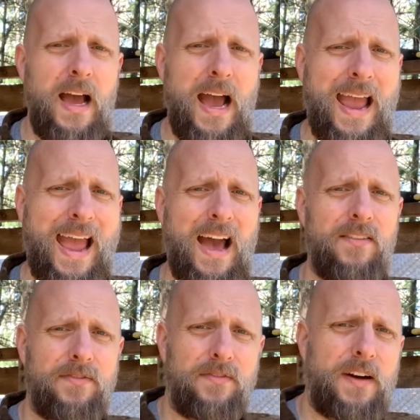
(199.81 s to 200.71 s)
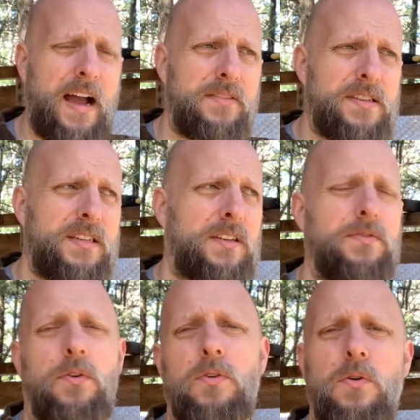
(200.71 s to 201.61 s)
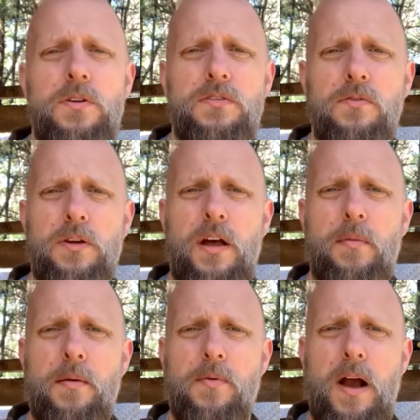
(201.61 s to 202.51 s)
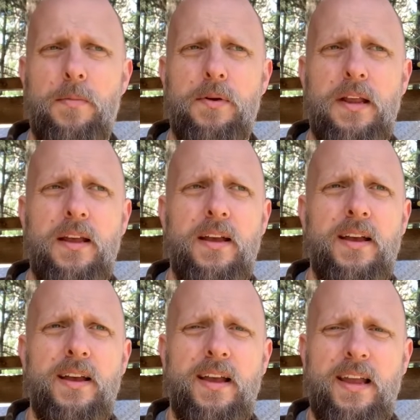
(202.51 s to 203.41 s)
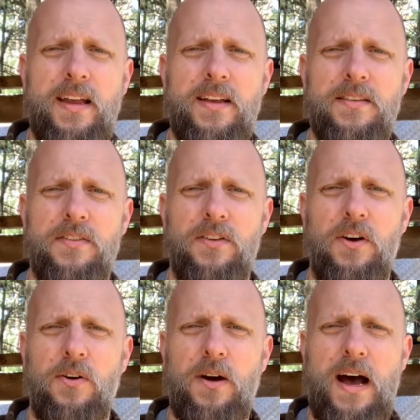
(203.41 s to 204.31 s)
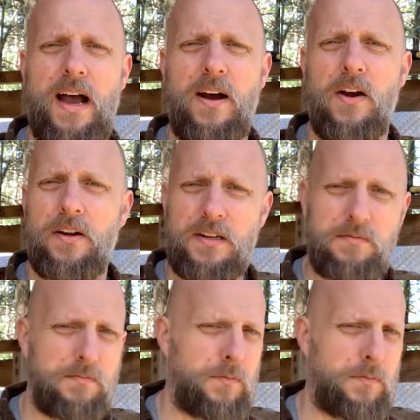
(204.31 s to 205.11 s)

I have 5 to 6 full cords of wood on my property, and so I already